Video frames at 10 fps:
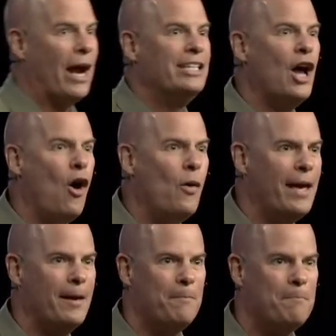know
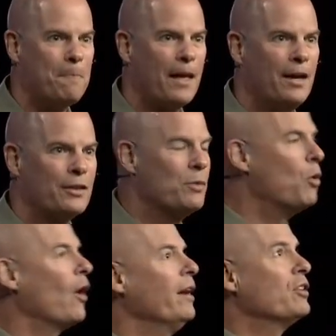him, the more
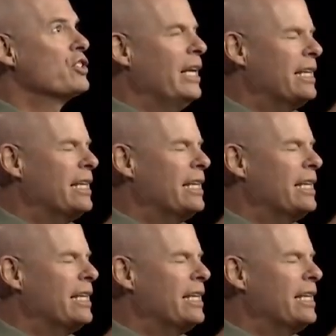I understand